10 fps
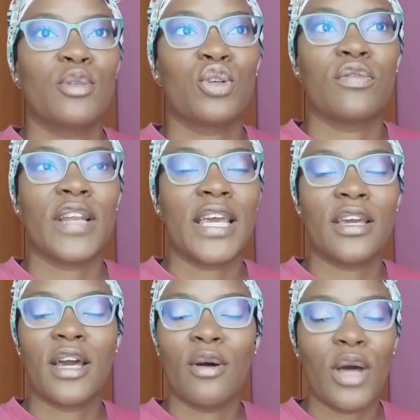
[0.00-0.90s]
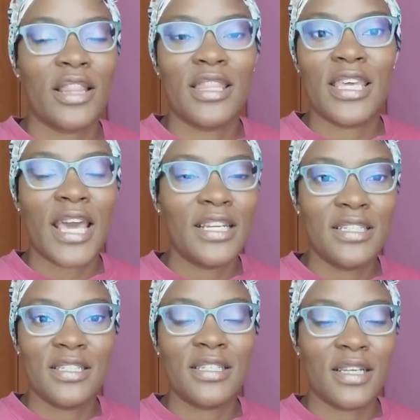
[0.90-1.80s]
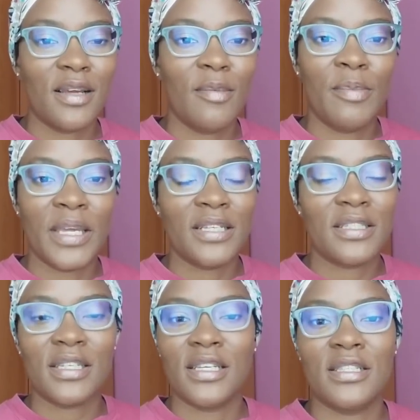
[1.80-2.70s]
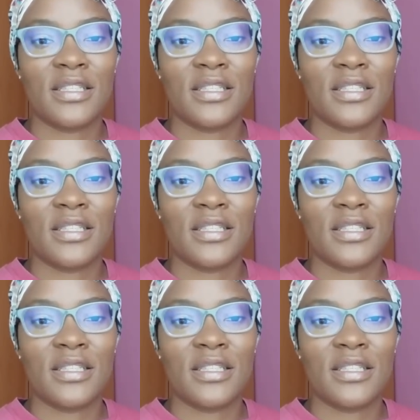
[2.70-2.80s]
sort of like at the end bit,